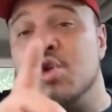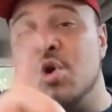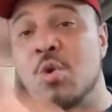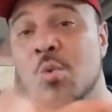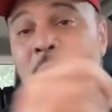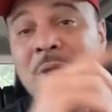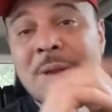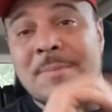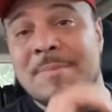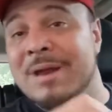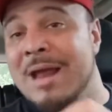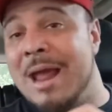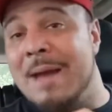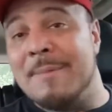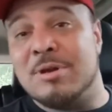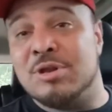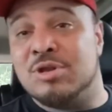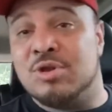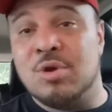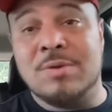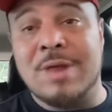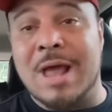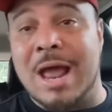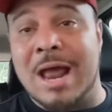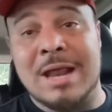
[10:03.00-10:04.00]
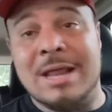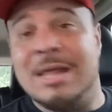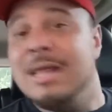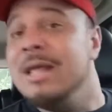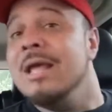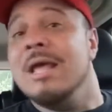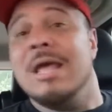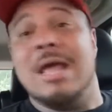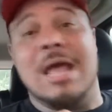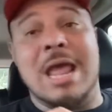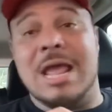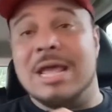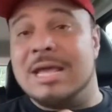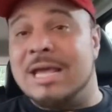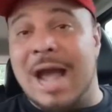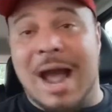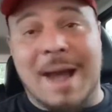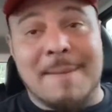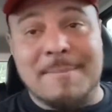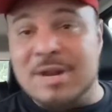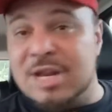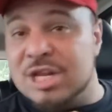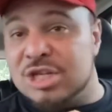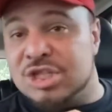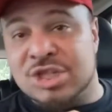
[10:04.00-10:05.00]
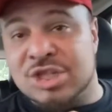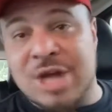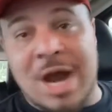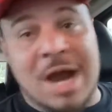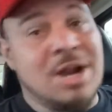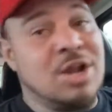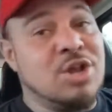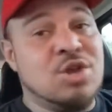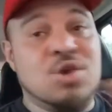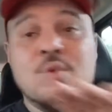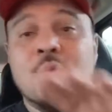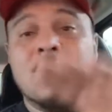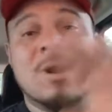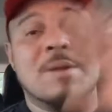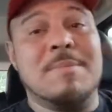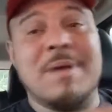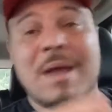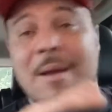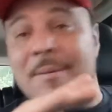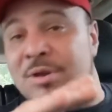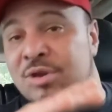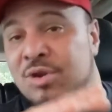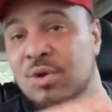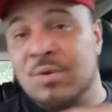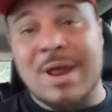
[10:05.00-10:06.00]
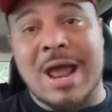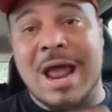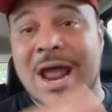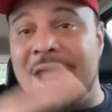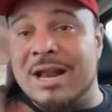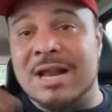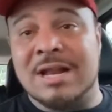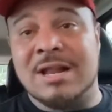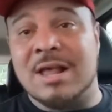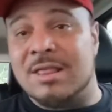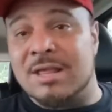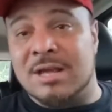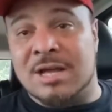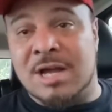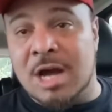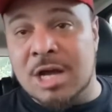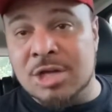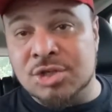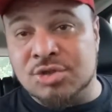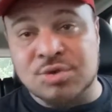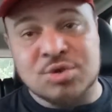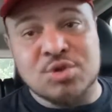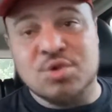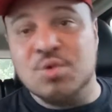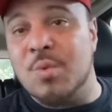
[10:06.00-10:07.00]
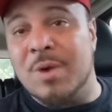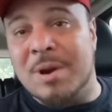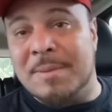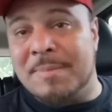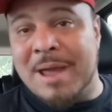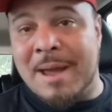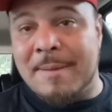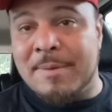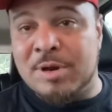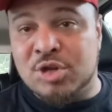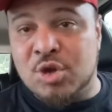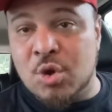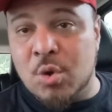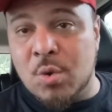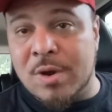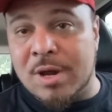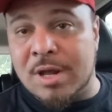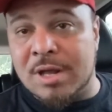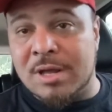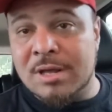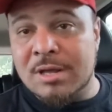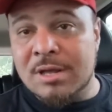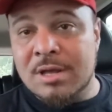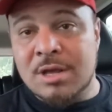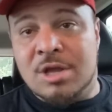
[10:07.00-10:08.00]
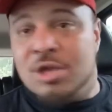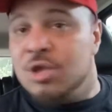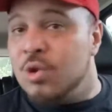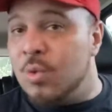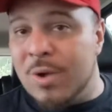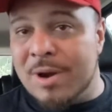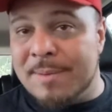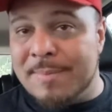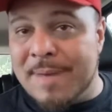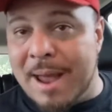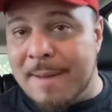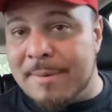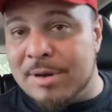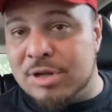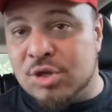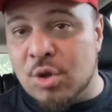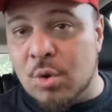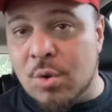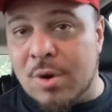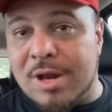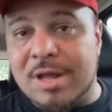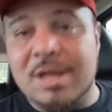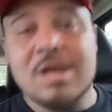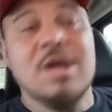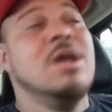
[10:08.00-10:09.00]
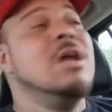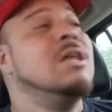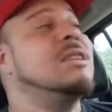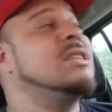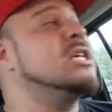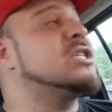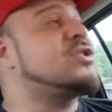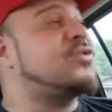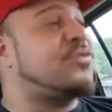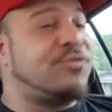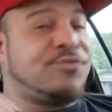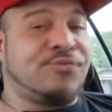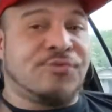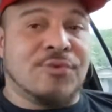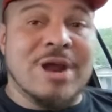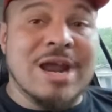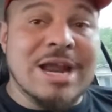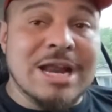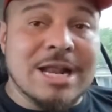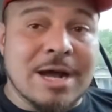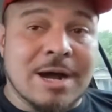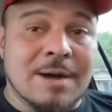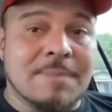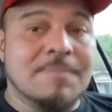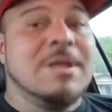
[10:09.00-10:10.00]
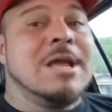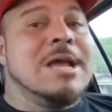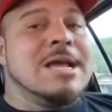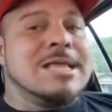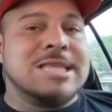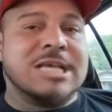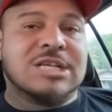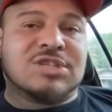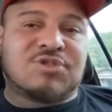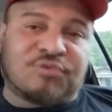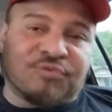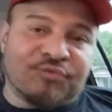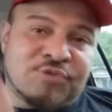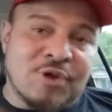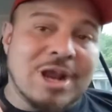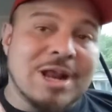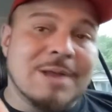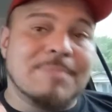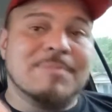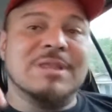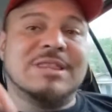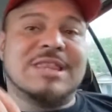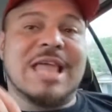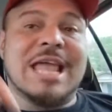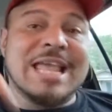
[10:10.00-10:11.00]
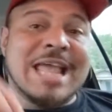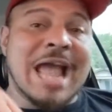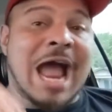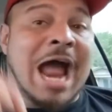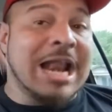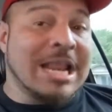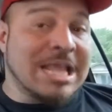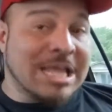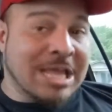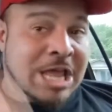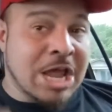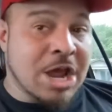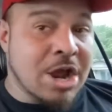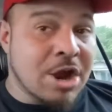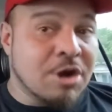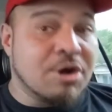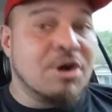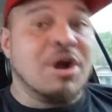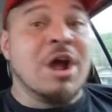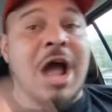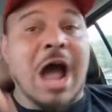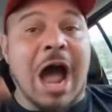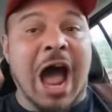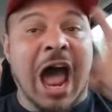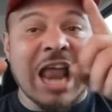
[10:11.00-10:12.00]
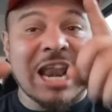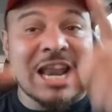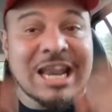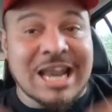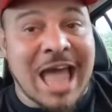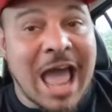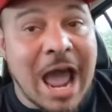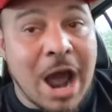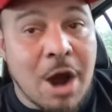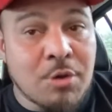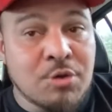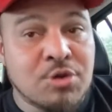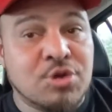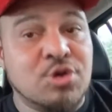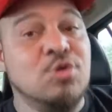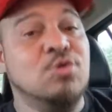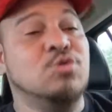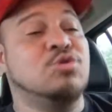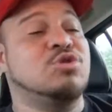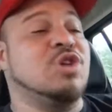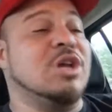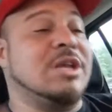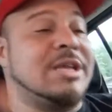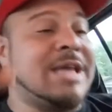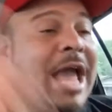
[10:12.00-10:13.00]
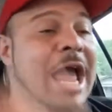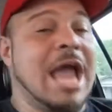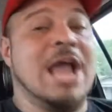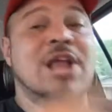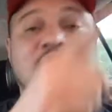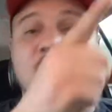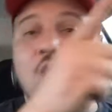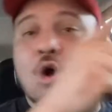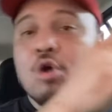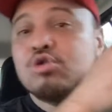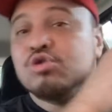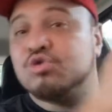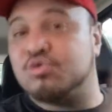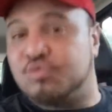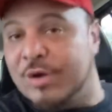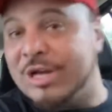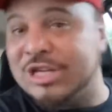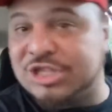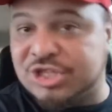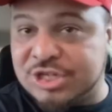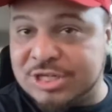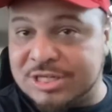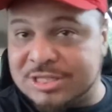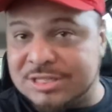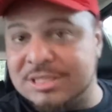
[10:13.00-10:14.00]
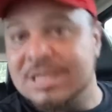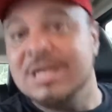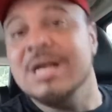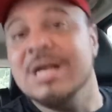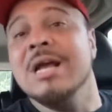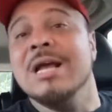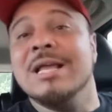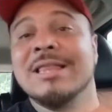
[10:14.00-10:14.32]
you wouldn't be able to do that in communist China. You wouldn't be able to do that in another country. You wouldn't be able to do it. You wouldn't be able to do it. This freedom, this freedom that they got here allow you to gain those riches.